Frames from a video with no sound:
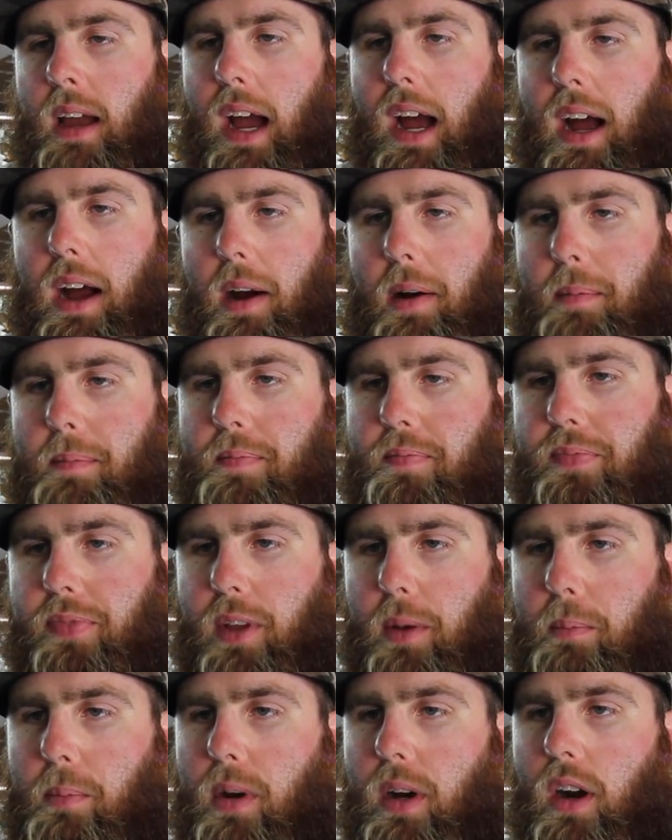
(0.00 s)

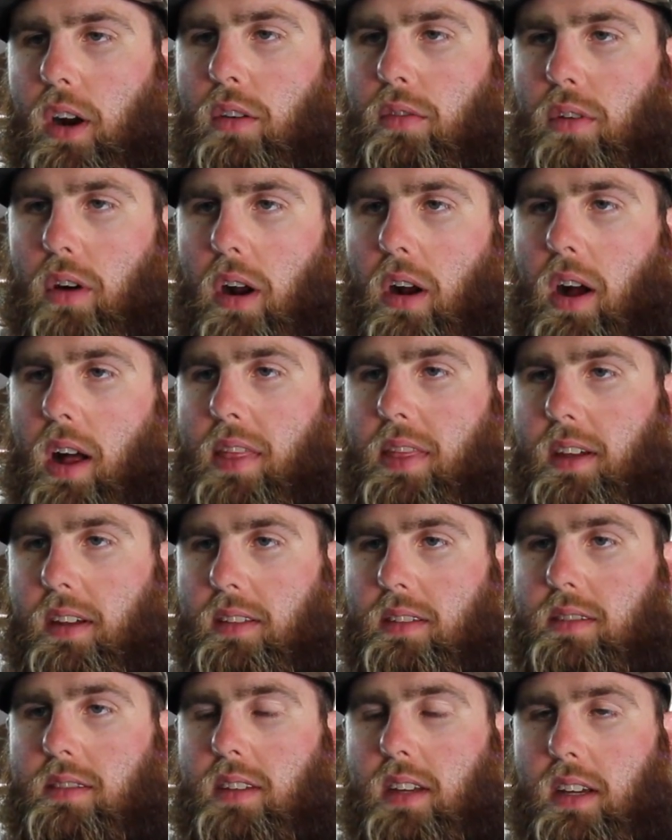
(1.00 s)
But overall, I
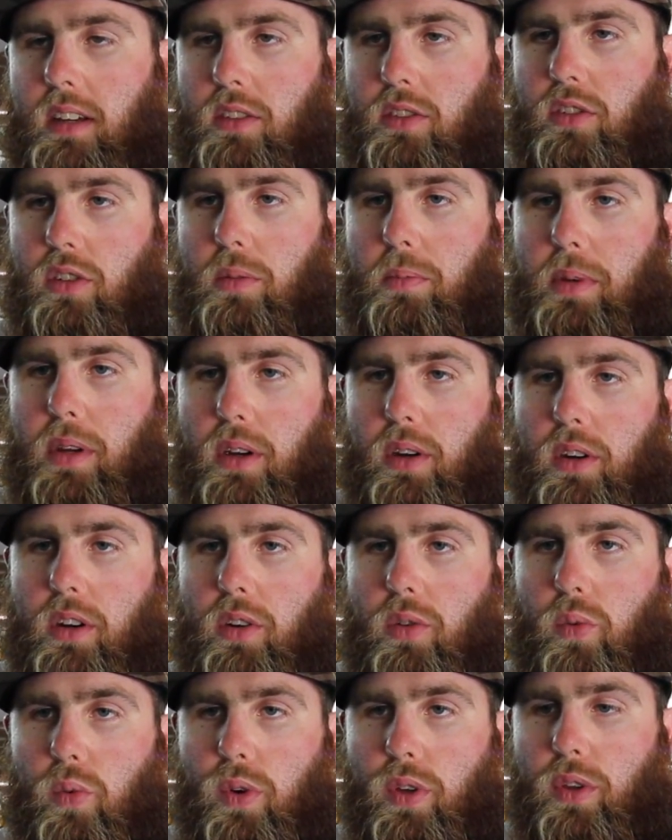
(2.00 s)
think this thing is going to be
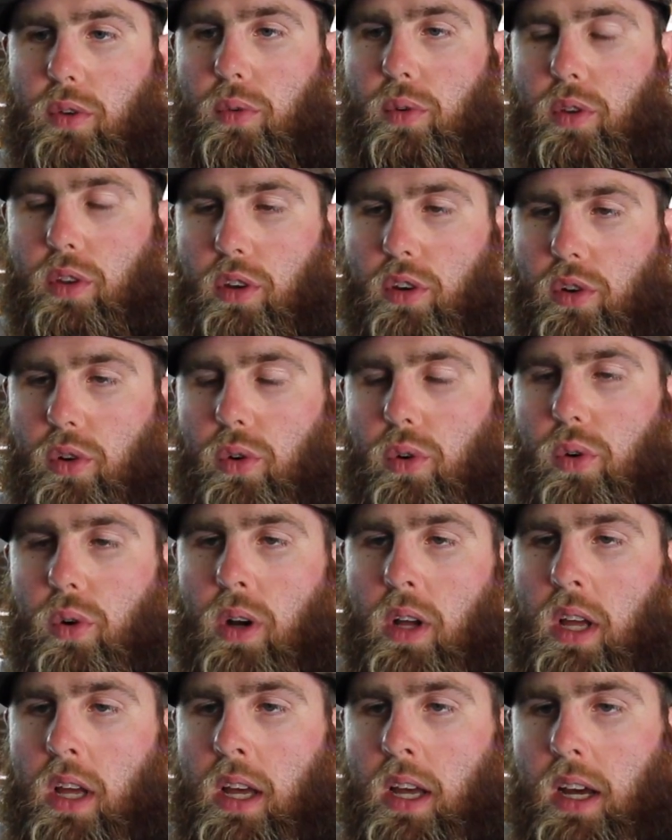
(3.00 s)
really, really
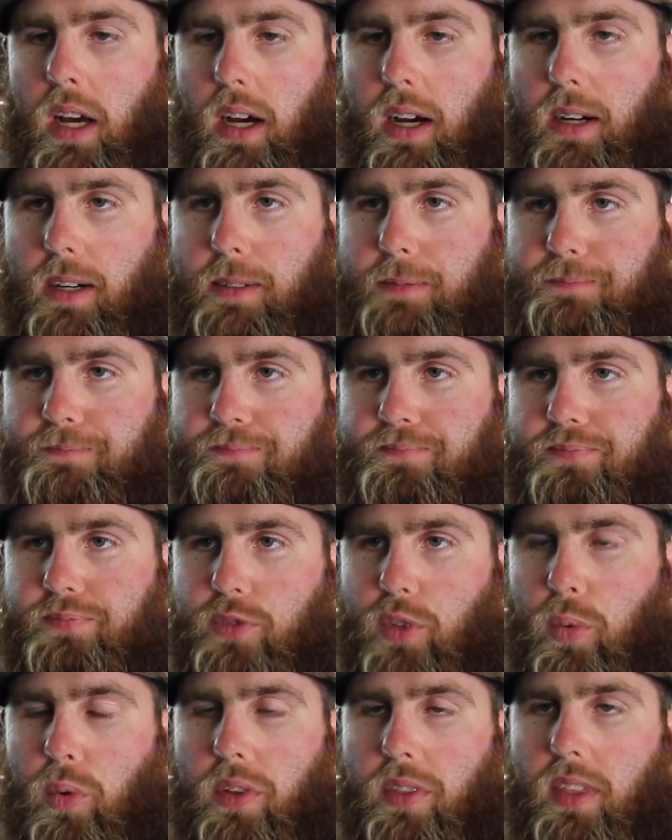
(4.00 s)
cool. The
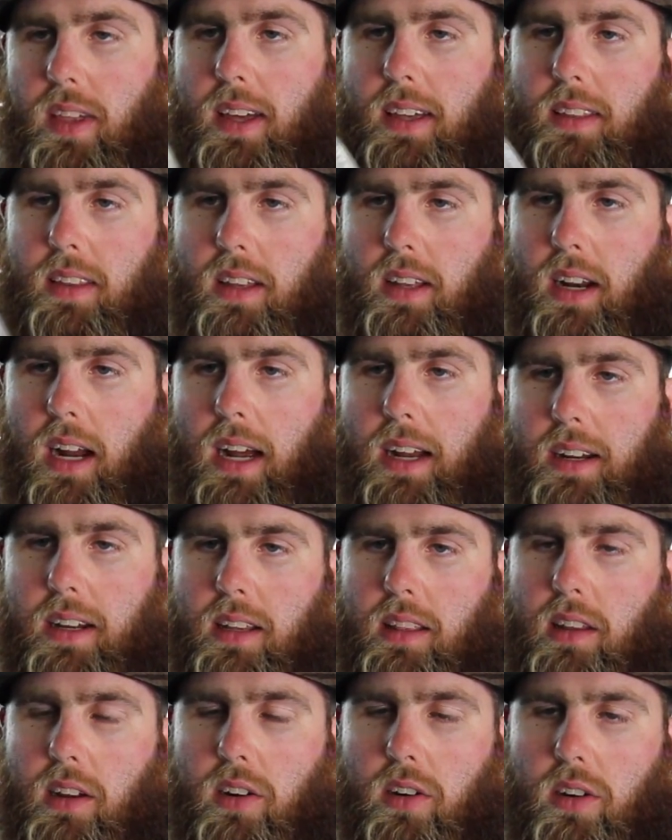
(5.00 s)
one thing that I
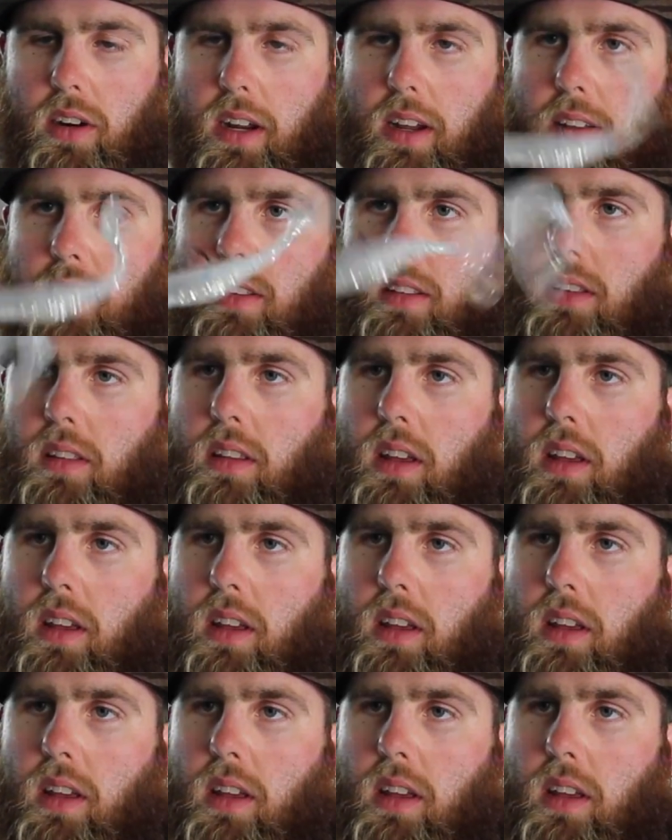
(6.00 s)
did learn at